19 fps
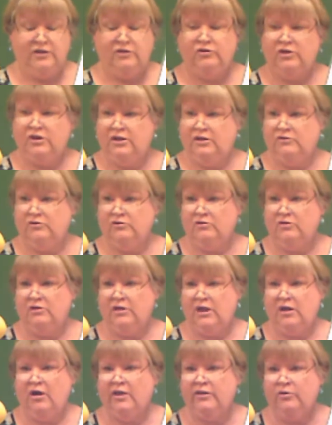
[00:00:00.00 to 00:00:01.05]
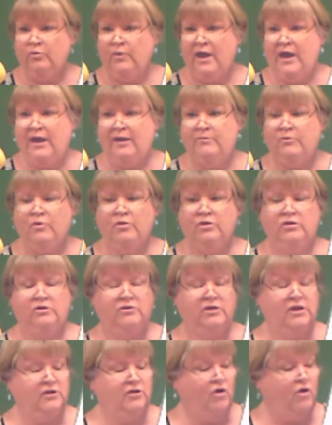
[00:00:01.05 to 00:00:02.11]
You can either get on the web or you
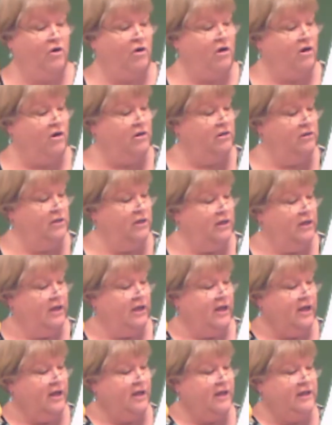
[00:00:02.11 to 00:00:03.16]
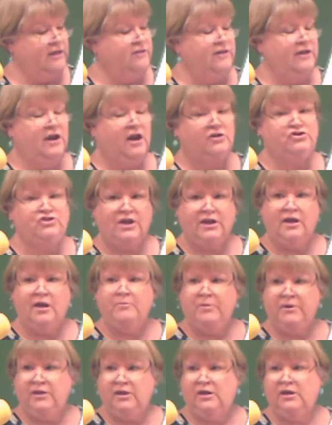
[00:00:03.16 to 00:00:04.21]
can call, and then I'll check
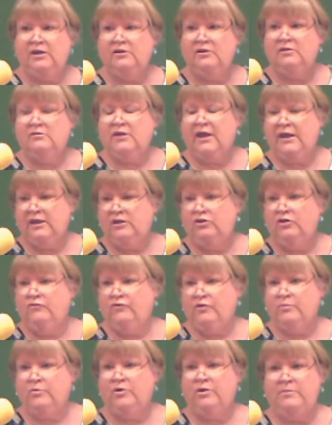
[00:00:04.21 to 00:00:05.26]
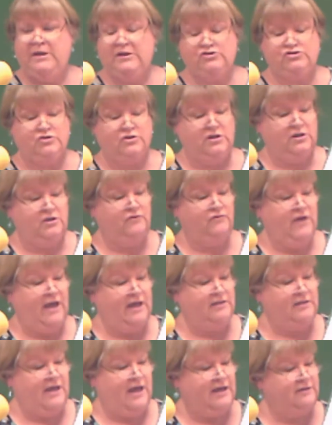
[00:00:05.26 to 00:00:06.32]
up again like in November to make sure that you've
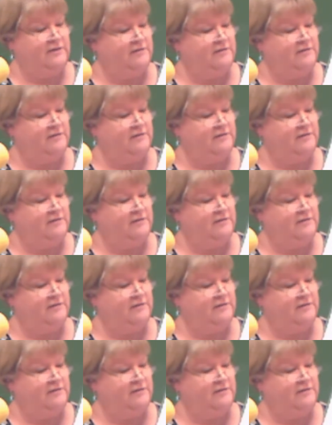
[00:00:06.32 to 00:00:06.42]
had that.